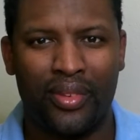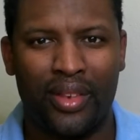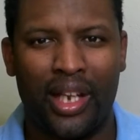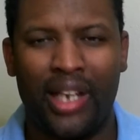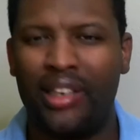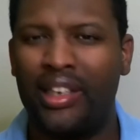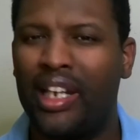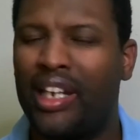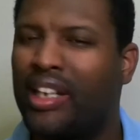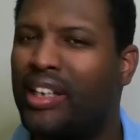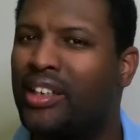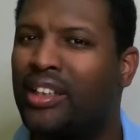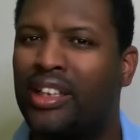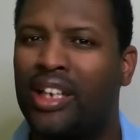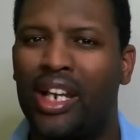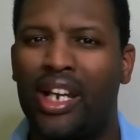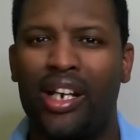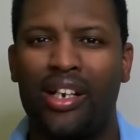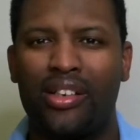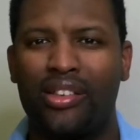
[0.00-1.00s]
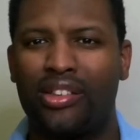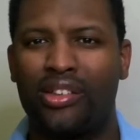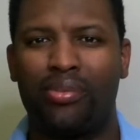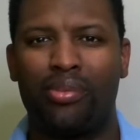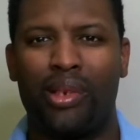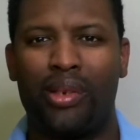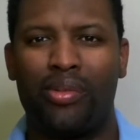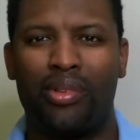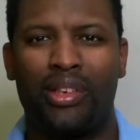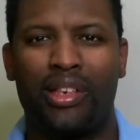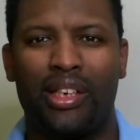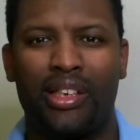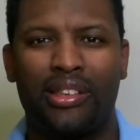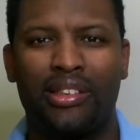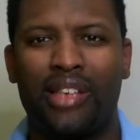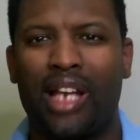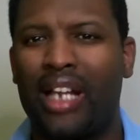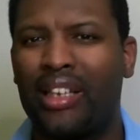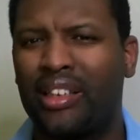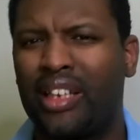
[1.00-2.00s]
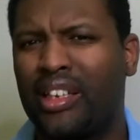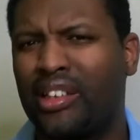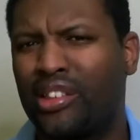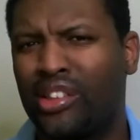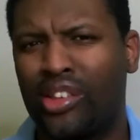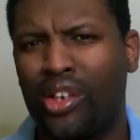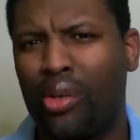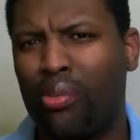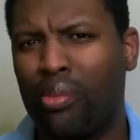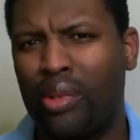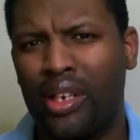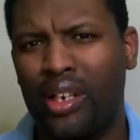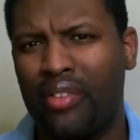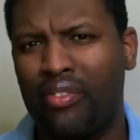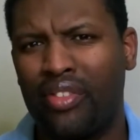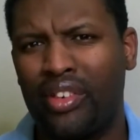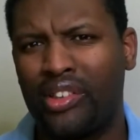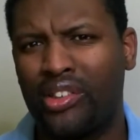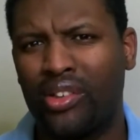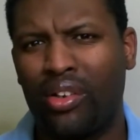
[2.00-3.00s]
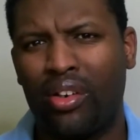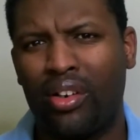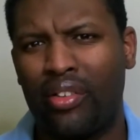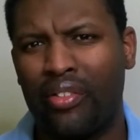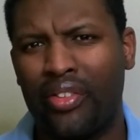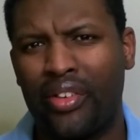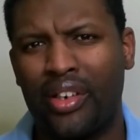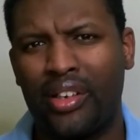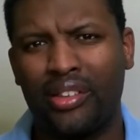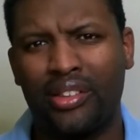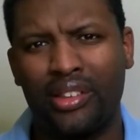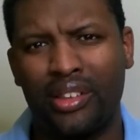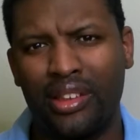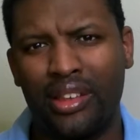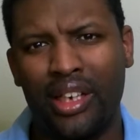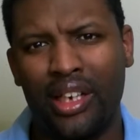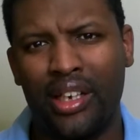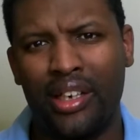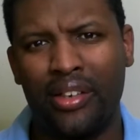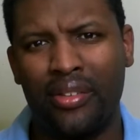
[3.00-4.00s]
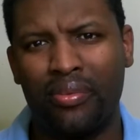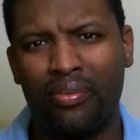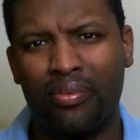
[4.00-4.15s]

And that encouraged me because I think so many of us are there today